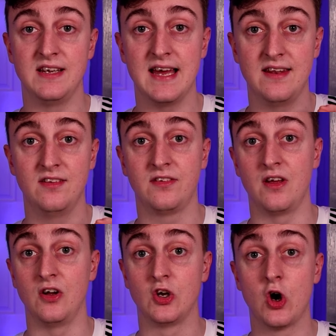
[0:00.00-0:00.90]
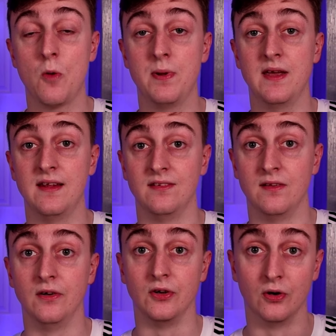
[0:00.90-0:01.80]
against and copy it
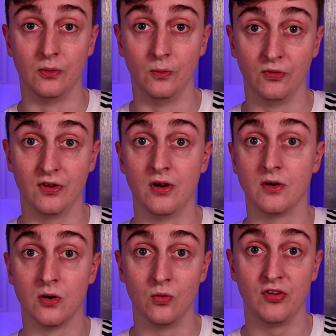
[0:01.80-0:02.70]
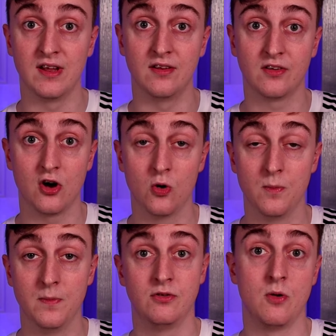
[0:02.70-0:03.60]
into the goals and goals against
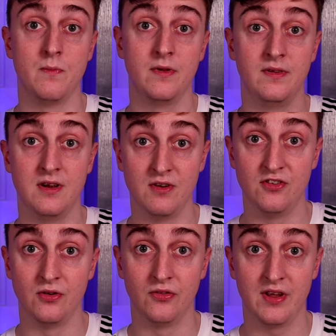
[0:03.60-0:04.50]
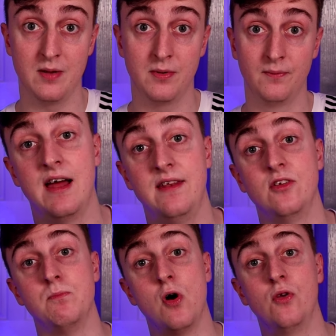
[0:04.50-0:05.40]
column from the original table. And
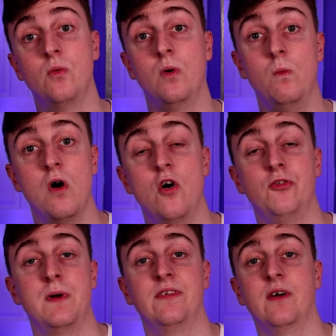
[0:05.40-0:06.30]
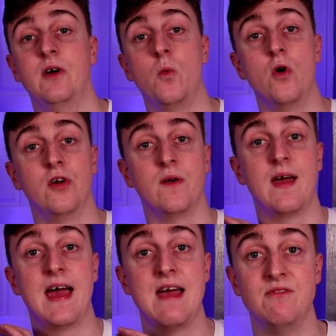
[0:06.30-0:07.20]
the model will automatically work out
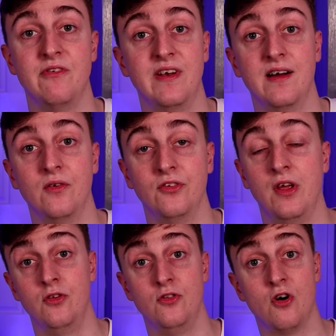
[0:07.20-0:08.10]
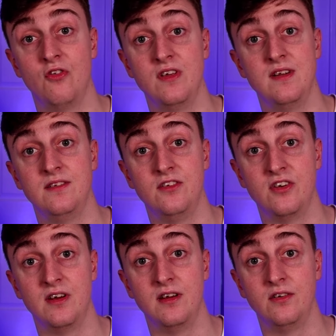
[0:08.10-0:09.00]
everything else. So there's nothing you need to
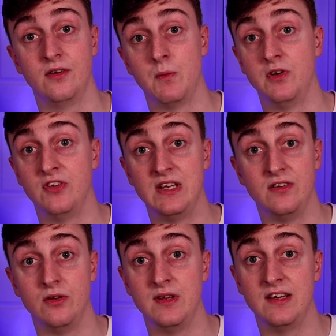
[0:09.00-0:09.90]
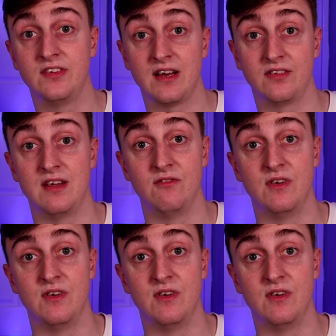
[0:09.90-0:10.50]
change. And we just need to do the exact same